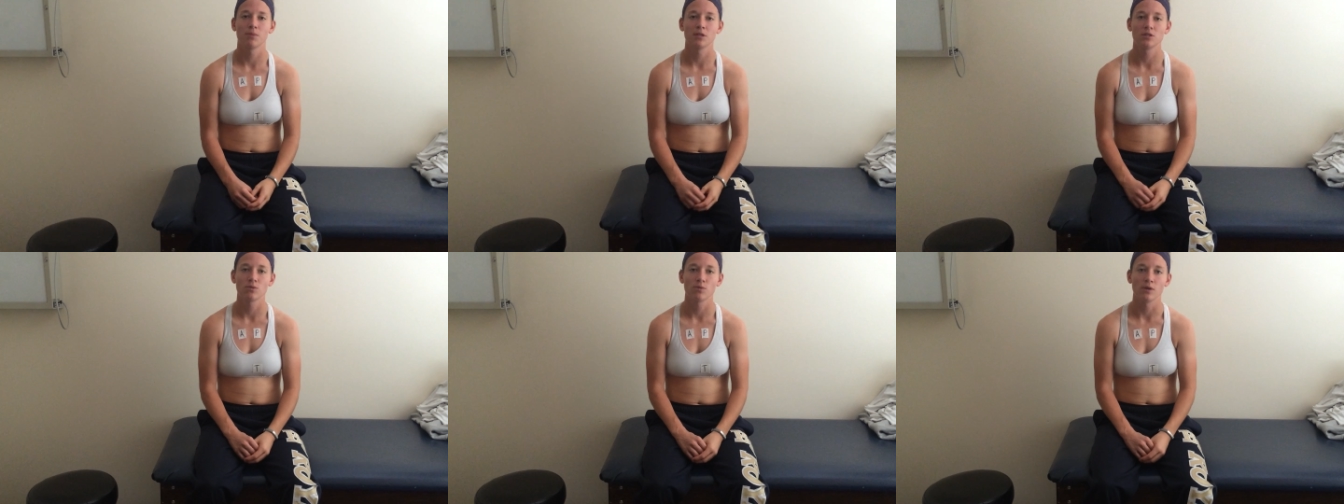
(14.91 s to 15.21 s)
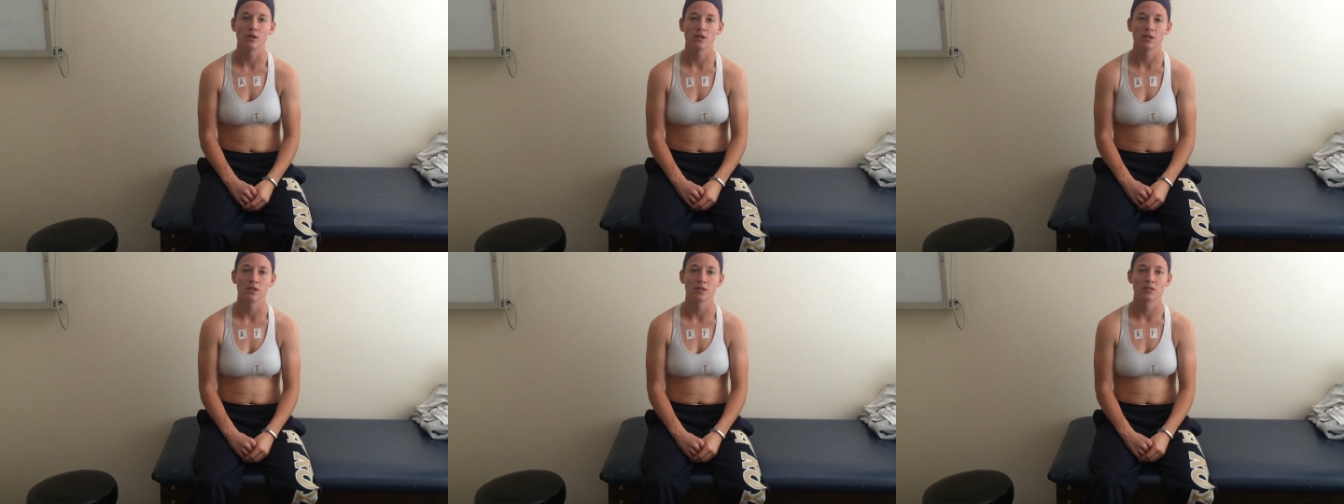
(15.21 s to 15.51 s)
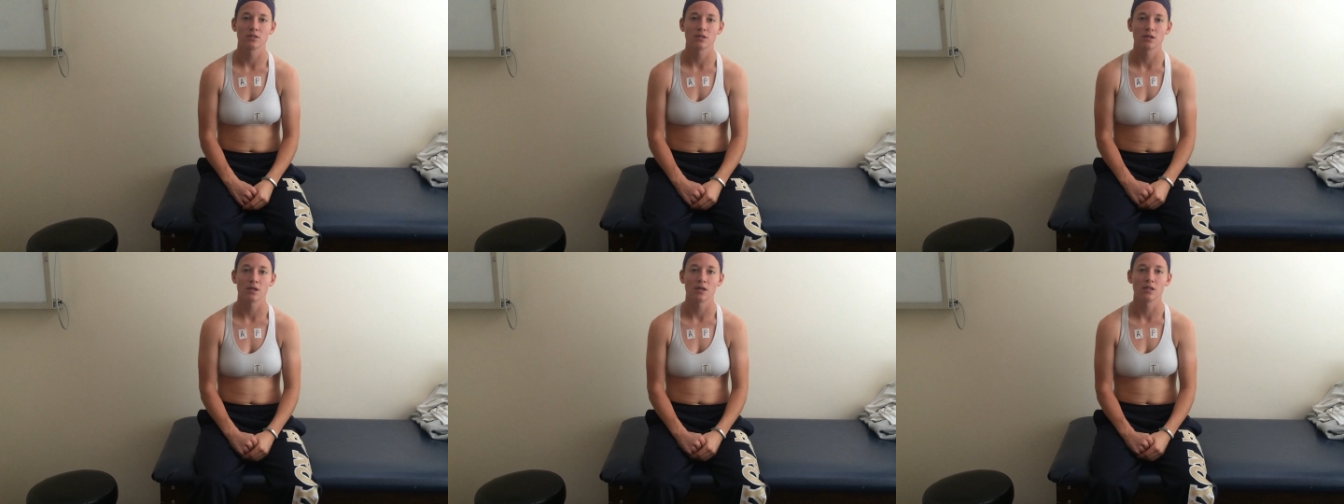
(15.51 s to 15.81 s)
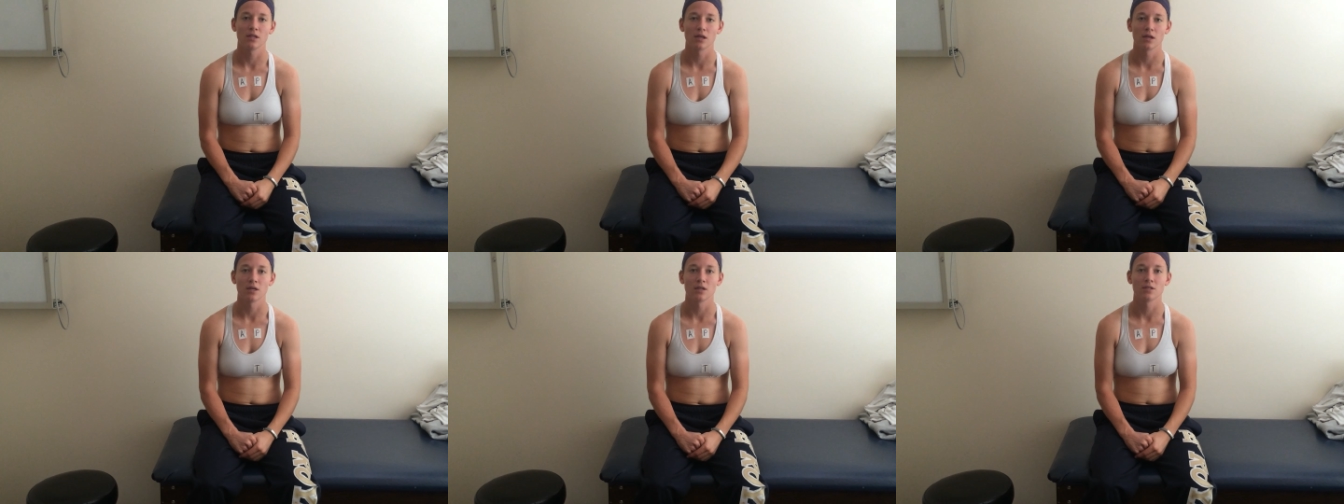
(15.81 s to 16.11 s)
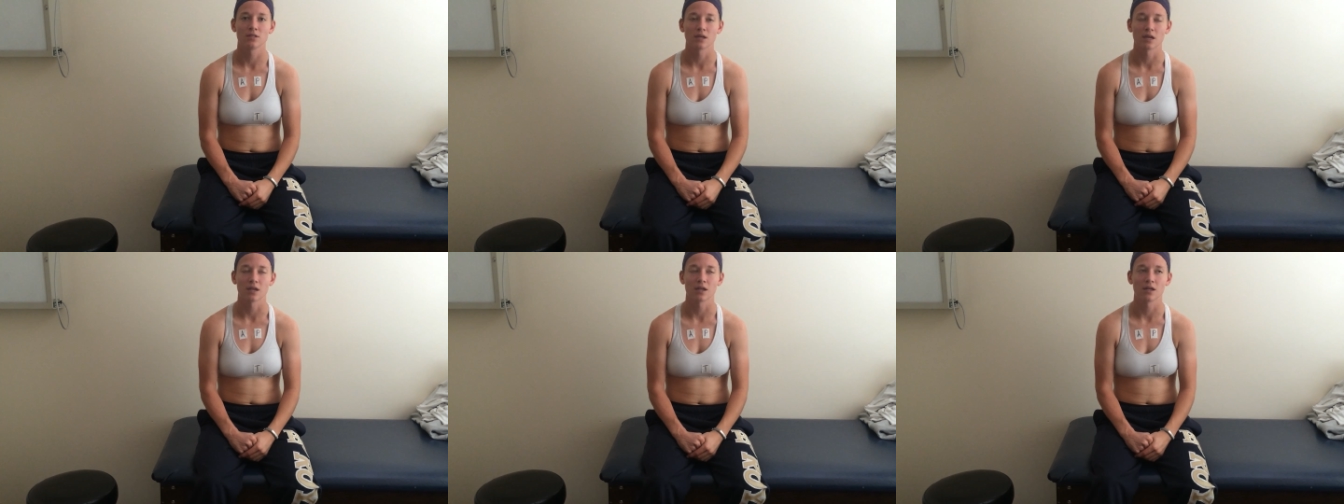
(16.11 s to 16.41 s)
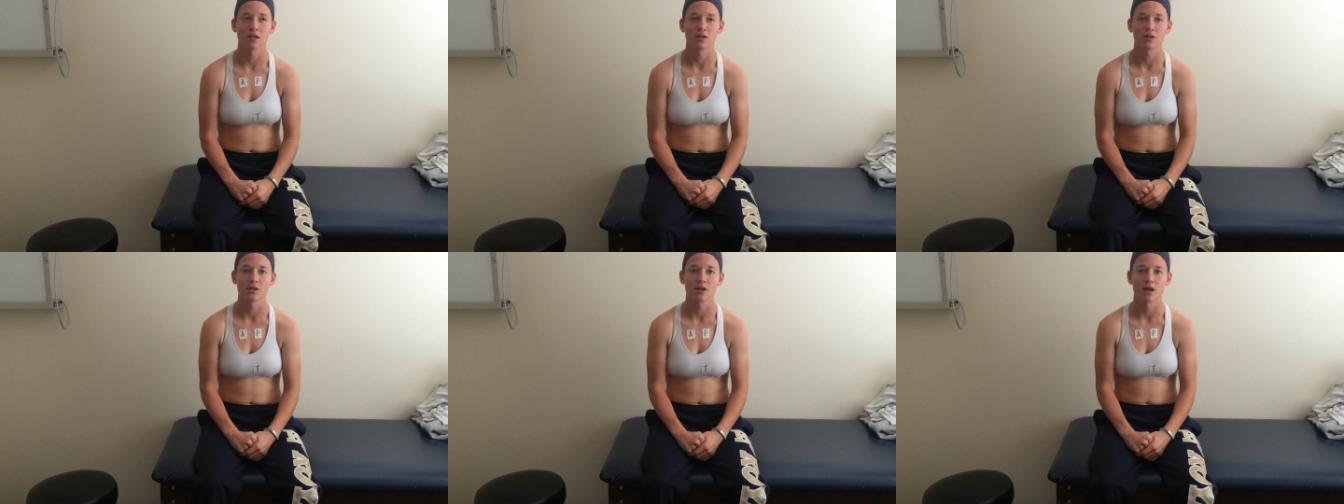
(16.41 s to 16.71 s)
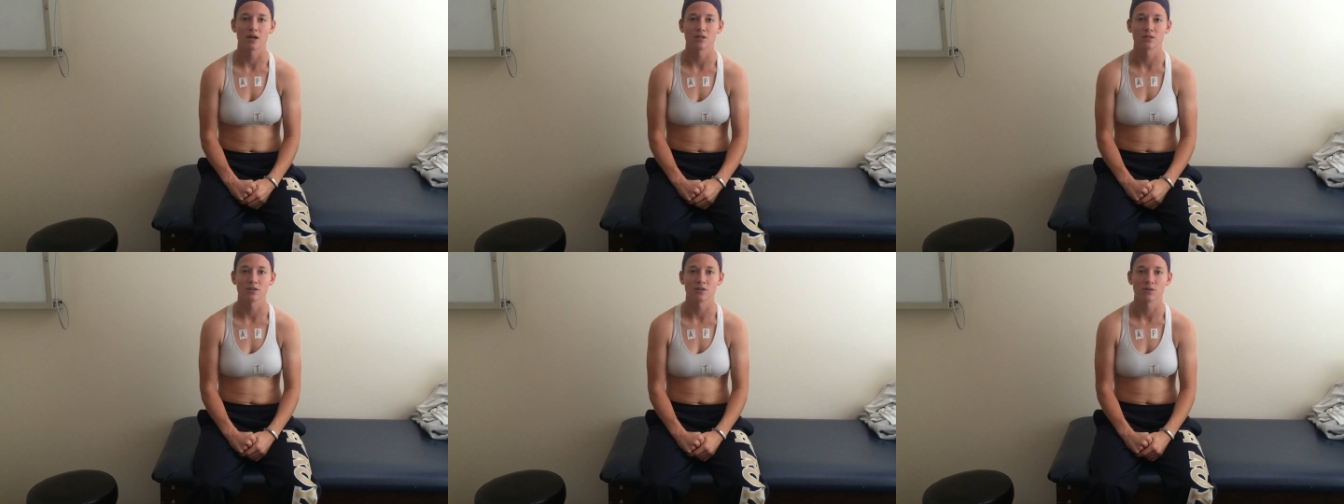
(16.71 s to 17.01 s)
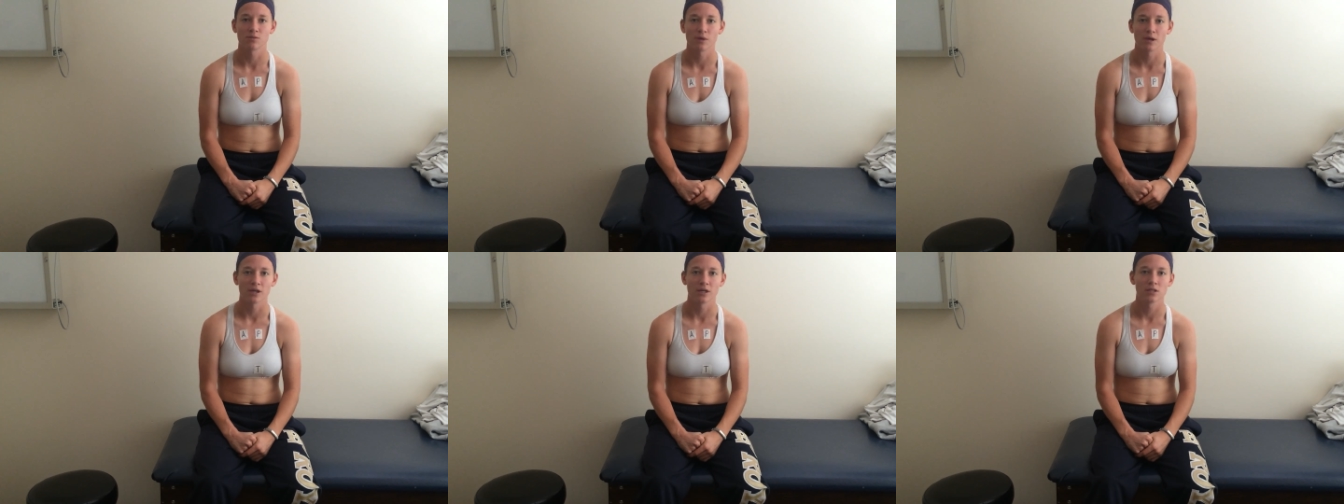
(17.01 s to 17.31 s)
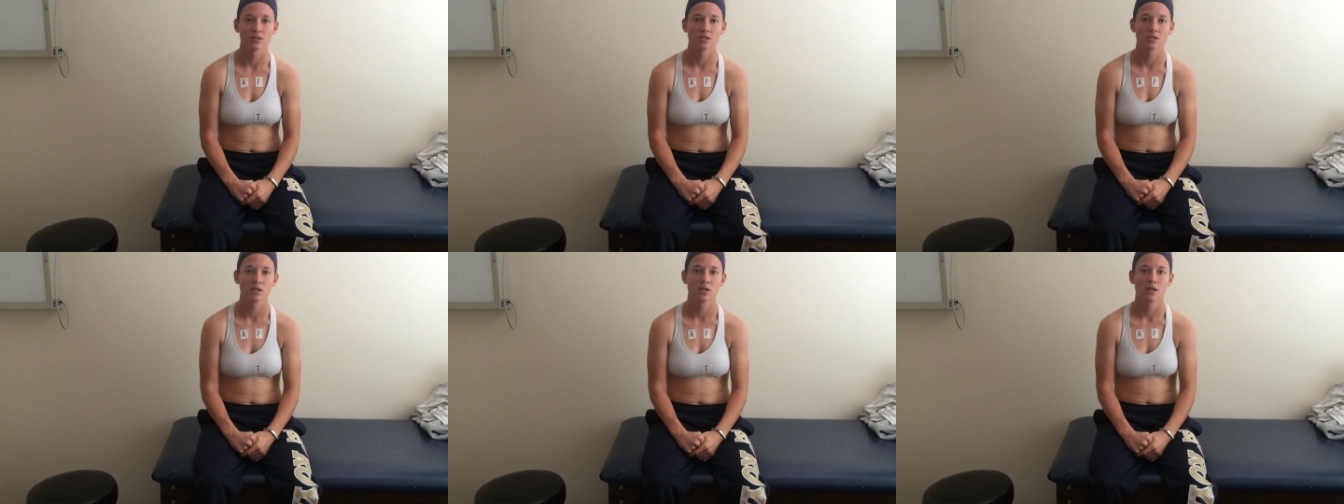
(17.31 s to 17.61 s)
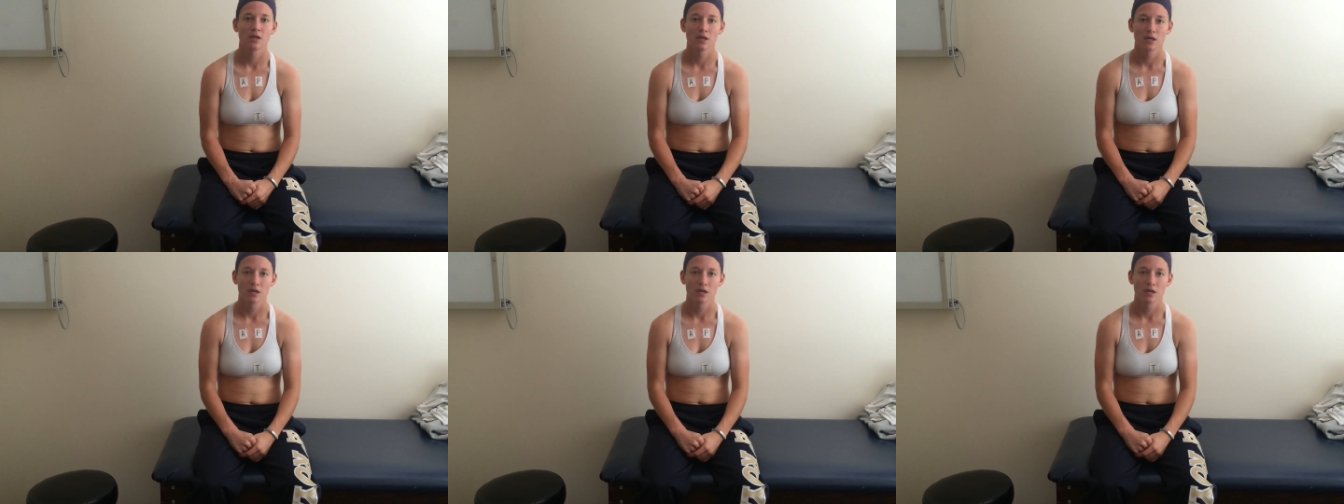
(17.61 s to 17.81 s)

between this in the second intercostal space.